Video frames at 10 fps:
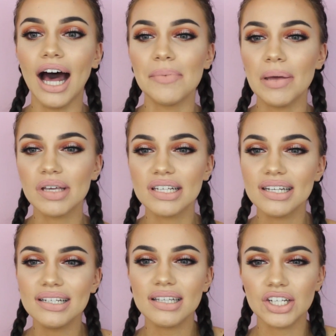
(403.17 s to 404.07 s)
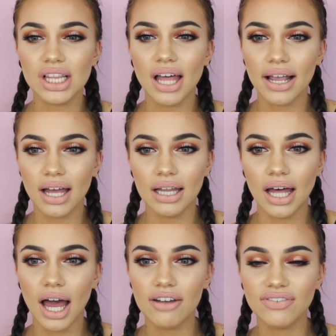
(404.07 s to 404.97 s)
And because it is such a light
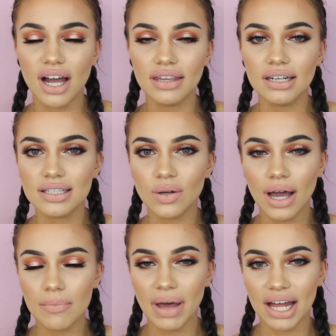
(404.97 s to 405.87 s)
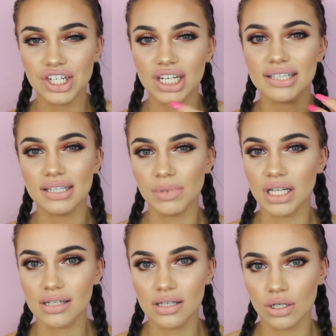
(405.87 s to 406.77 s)
color, I find that it's quite patchy,
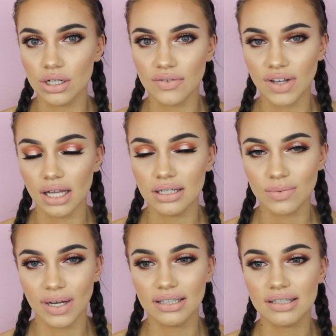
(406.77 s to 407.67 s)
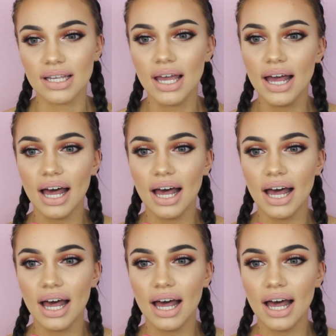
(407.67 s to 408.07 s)
similar to the Dose of Colors ones,